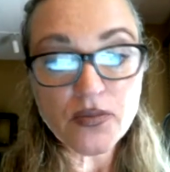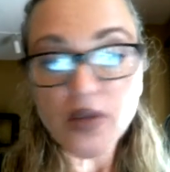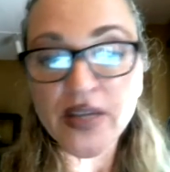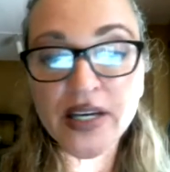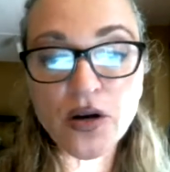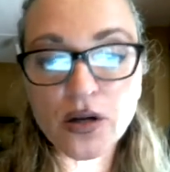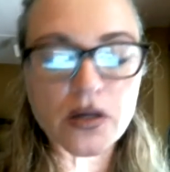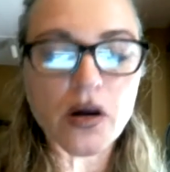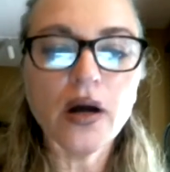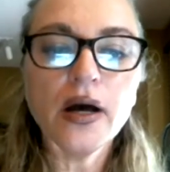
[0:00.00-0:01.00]
They're not.
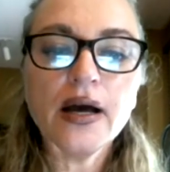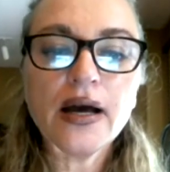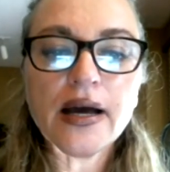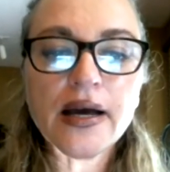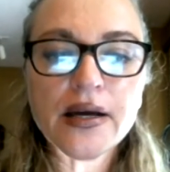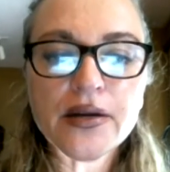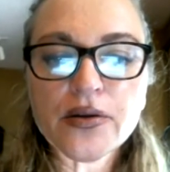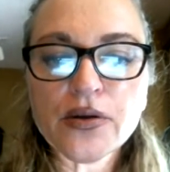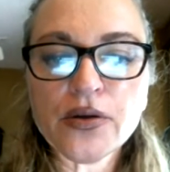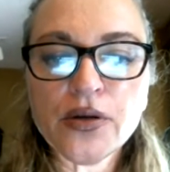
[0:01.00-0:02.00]
And,
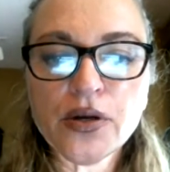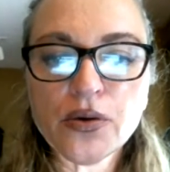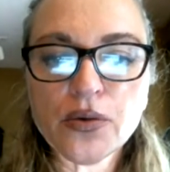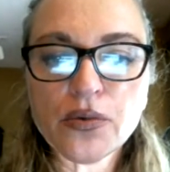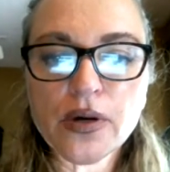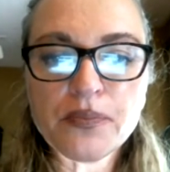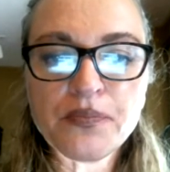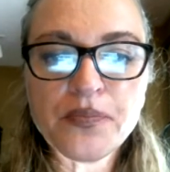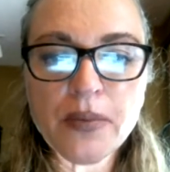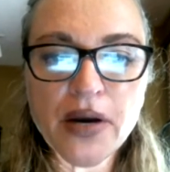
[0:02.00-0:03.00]
you know,
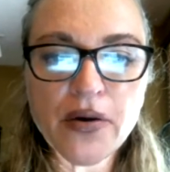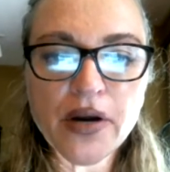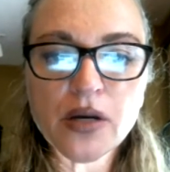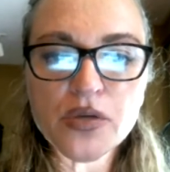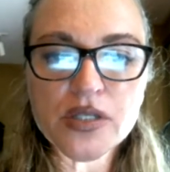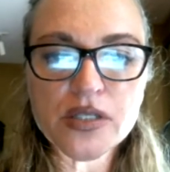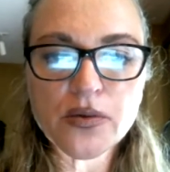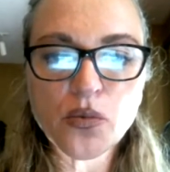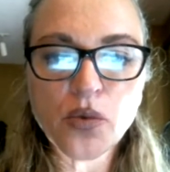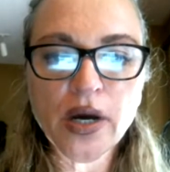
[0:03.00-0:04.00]
America was
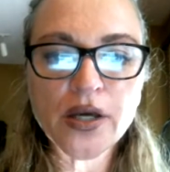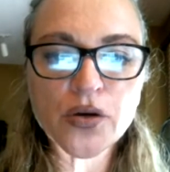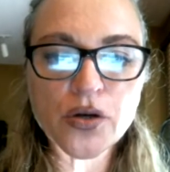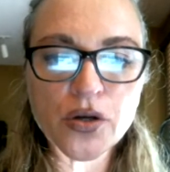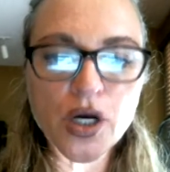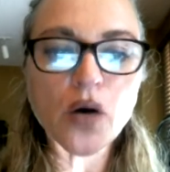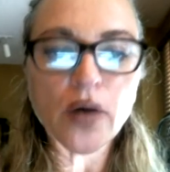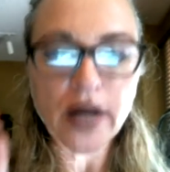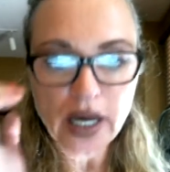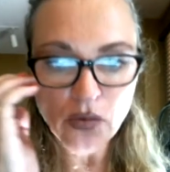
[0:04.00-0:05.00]
where you could go
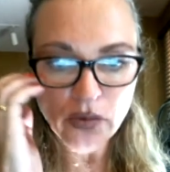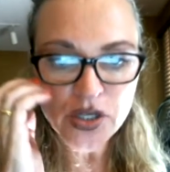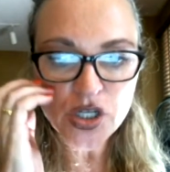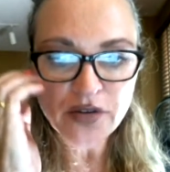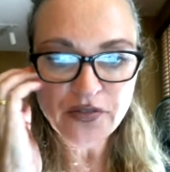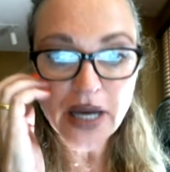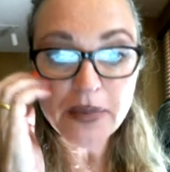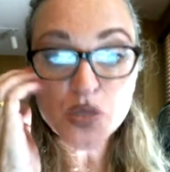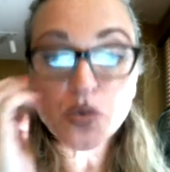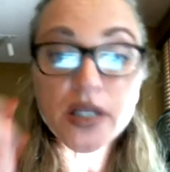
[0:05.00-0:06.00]
and get rich and
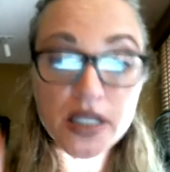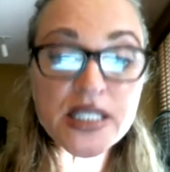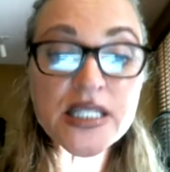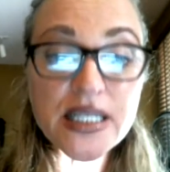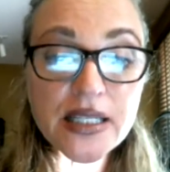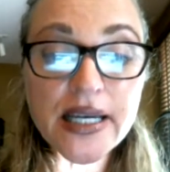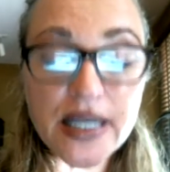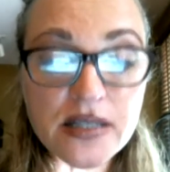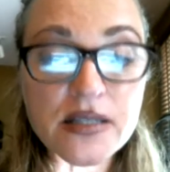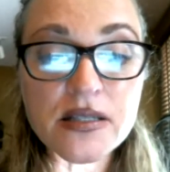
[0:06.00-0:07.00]
famous. Well, it still
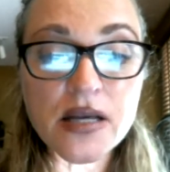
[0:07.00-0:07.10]
is.